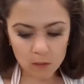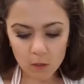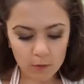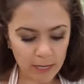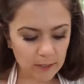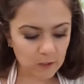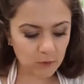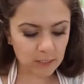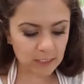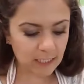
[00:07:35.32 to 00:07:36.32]
Okay, so we're
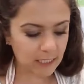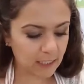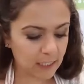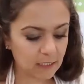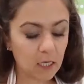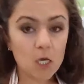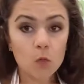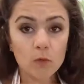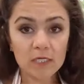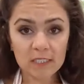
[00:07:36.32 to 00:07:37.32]
gonna set
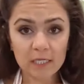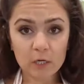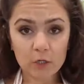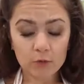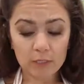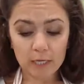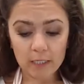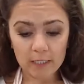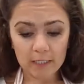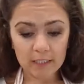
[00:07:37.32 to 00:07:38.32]
our green
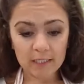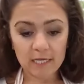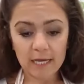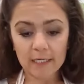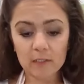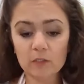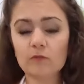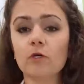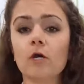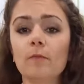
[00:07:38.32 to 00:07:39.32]
onions aside because
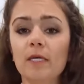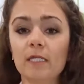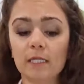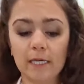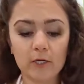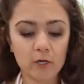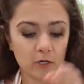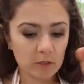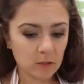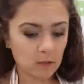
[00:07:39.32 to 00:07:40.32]
those are coming in later.